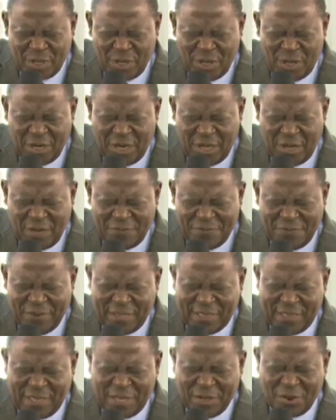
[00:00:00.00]
God, our
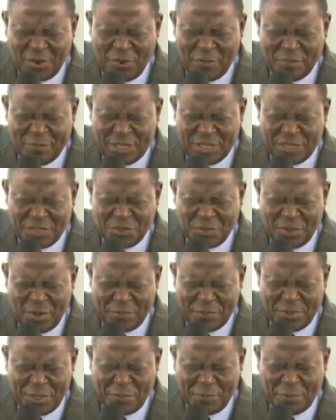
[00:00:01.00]
Father, I commit your
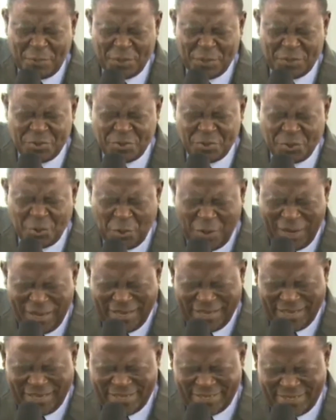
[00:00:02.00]
people into your
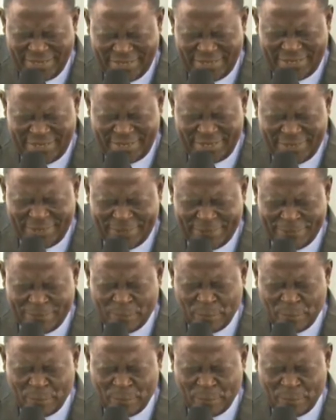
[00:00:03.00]
hands.